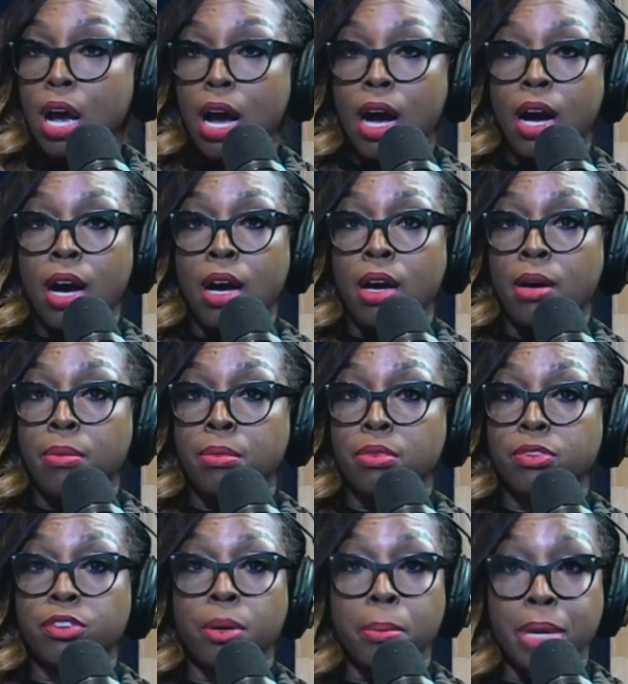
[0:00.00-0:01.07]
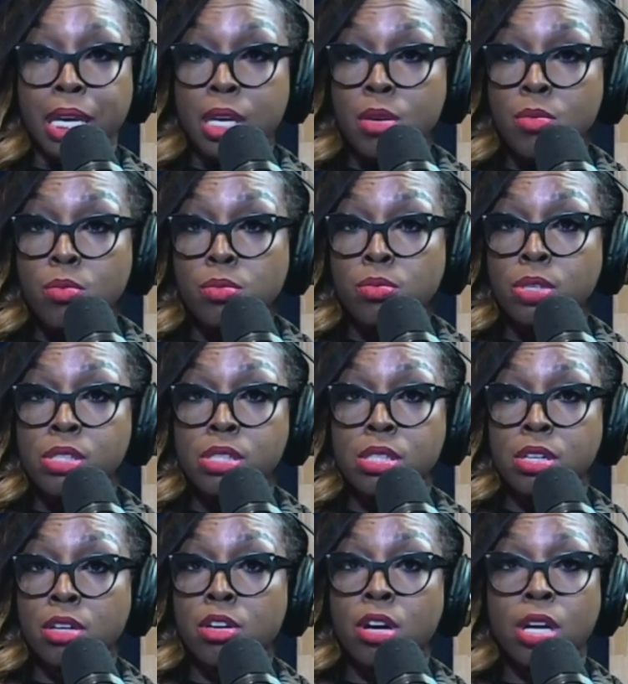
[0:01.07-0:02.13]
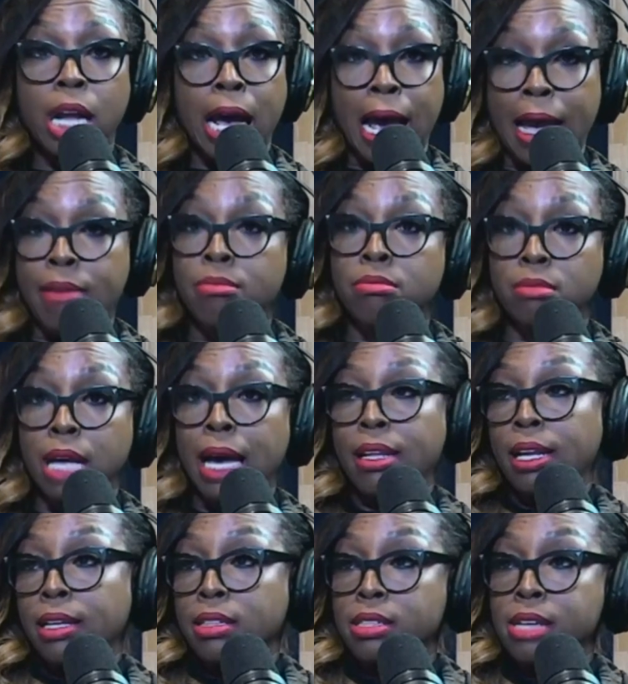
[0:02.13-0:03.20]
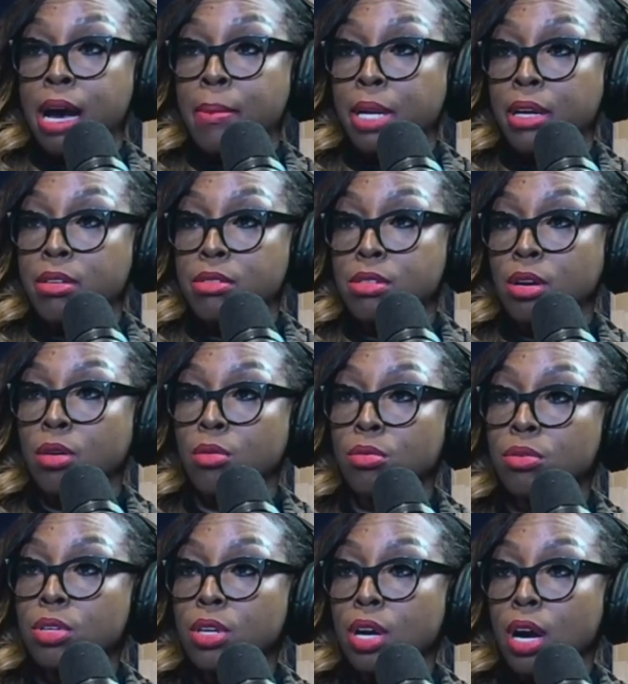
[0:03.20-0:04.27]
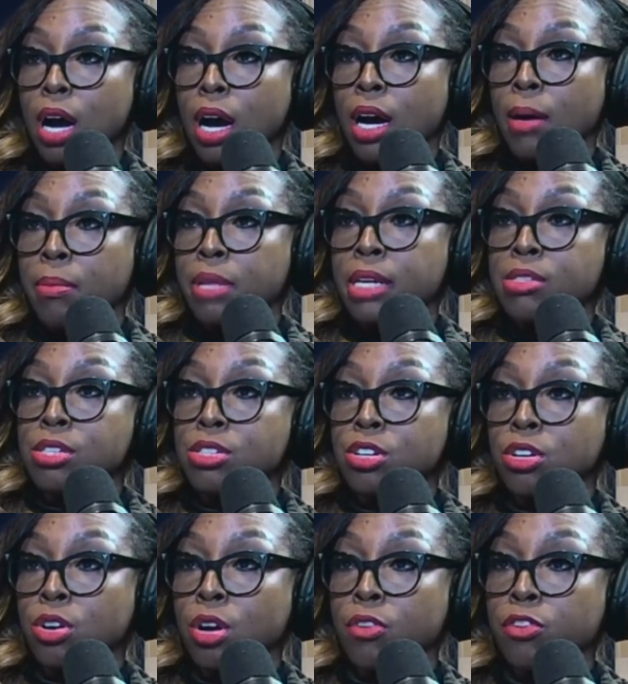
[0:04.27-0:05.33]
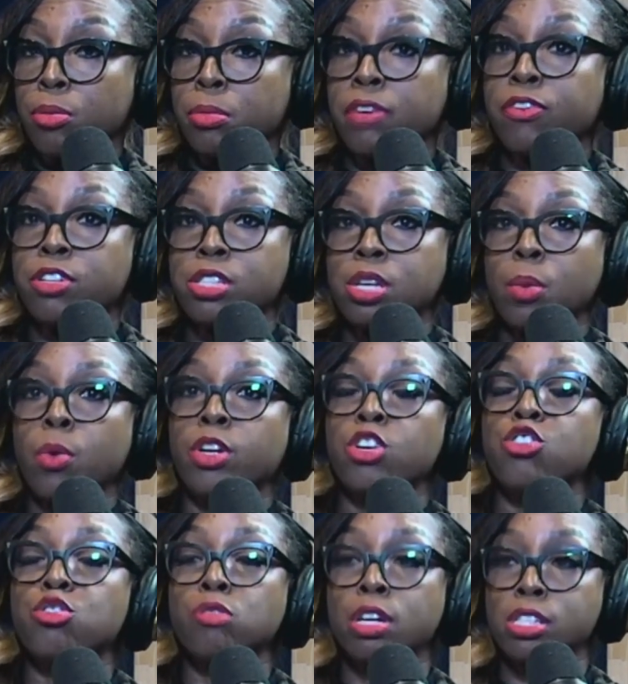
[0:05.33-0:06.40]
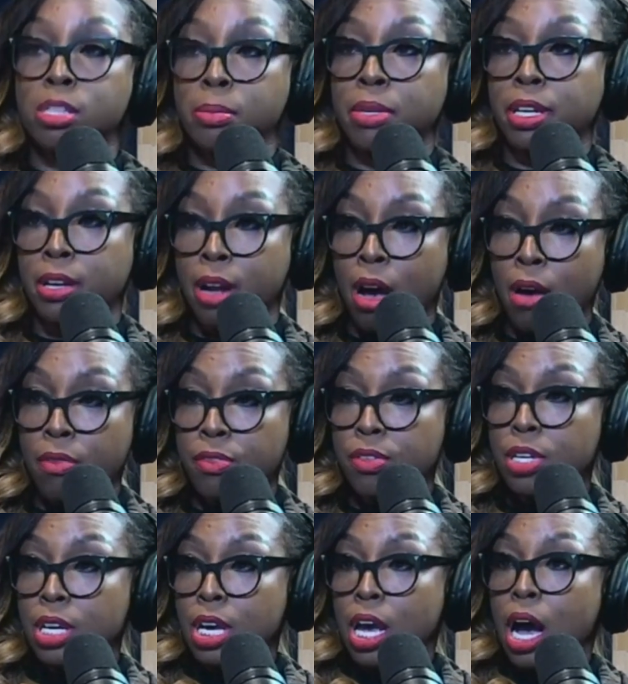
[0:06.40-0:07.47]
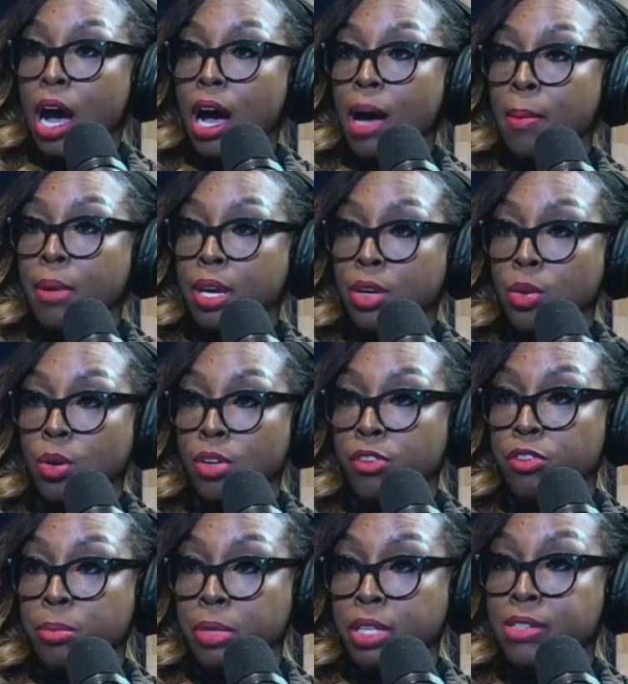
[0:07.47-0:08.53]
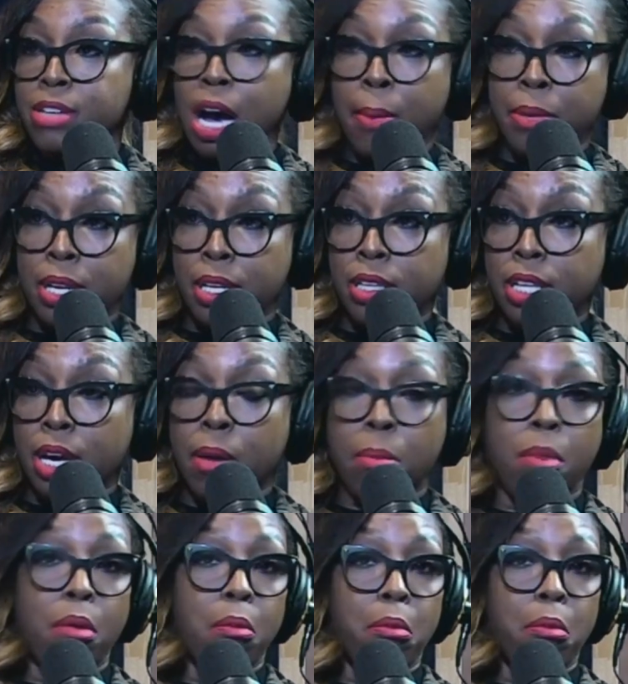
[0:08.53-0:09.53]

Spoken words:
For me, what's a turn on? I like to dominate. So that's a turn on for me. For someone to trust me enough in order for me to dominate them.